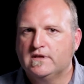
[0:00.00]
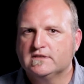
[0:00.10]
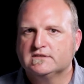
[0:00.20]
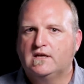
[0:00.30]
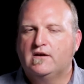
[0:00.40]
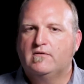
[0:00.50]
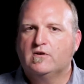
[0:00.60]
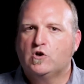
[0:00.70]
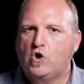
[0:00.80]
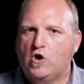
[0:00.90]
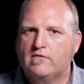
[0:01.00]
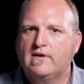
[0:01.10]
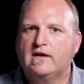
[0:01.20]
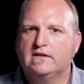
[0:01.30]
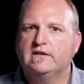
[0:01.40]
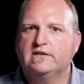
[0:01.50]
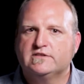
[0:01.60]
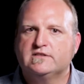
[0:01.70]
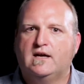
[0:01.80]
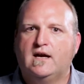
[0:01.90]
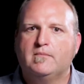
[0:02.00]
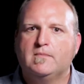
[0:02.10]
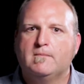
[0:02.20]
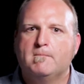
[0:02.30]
this, carve out a niche time.